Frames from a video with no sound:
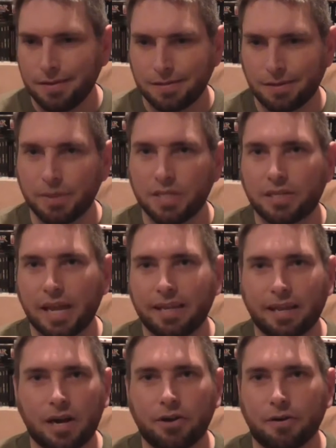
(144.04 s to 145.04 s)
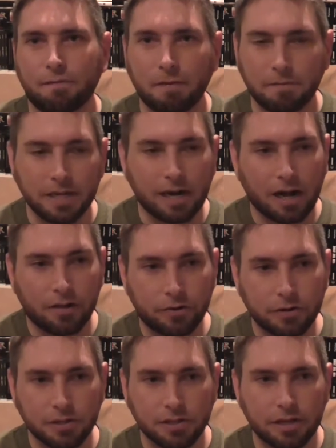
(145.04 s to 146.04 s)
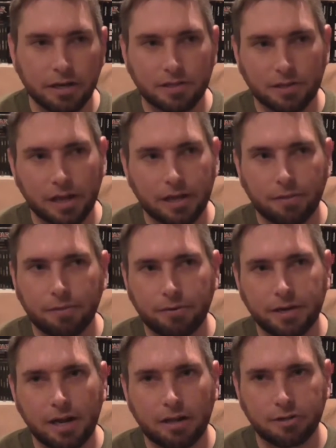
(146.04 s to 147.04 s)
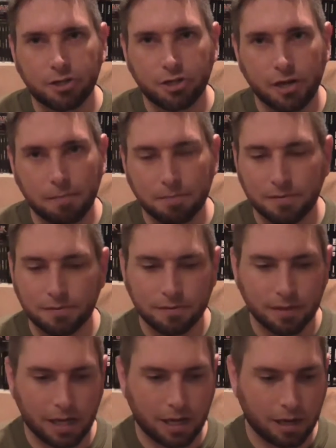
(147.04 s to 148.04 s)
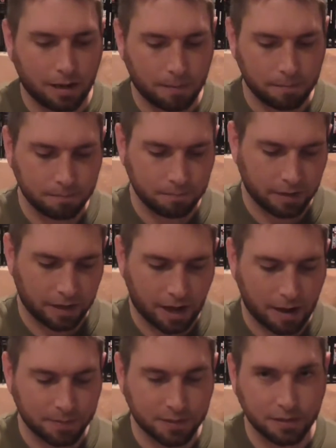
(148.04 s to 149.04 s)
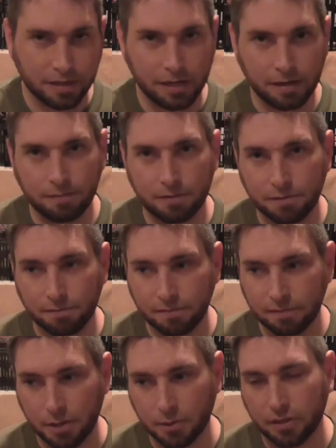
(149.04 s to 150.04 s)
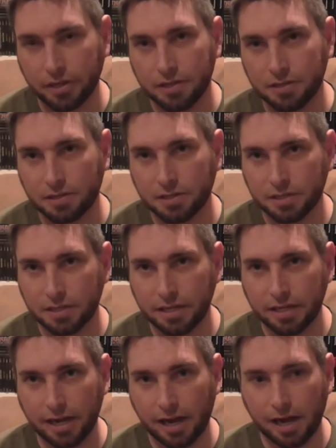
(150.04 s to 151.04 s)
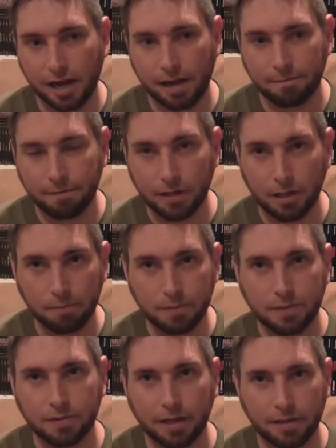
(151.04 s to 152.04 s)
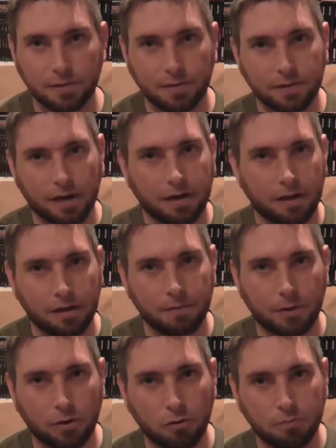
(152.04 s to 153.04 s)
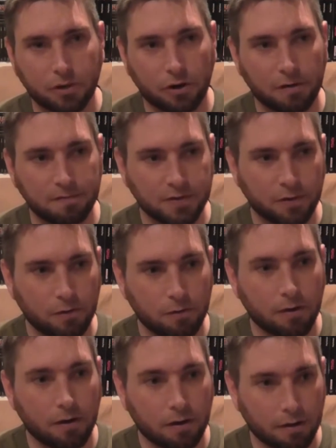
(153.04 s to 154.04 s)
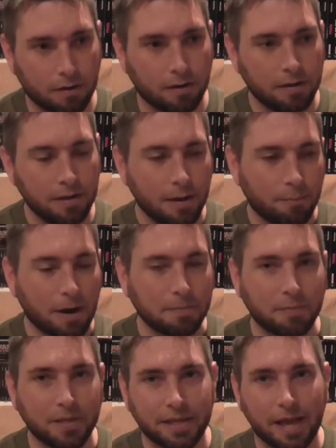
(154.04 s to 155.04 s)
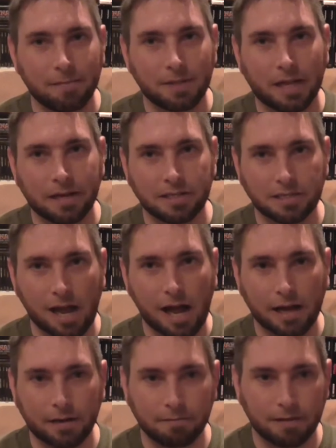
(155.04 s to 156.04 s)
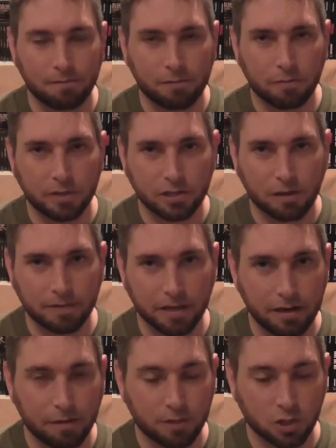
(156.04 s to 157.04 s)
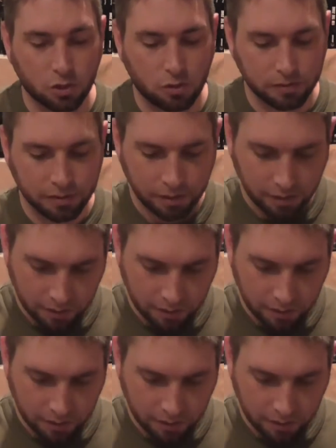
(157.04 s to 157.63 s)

some insane like $150, and then it's like $30 shipped. Obviously, it's Netherlands CDI Philips. That's kind of their home turf, so probably they have a lot of stock of leftover stuff that never sold.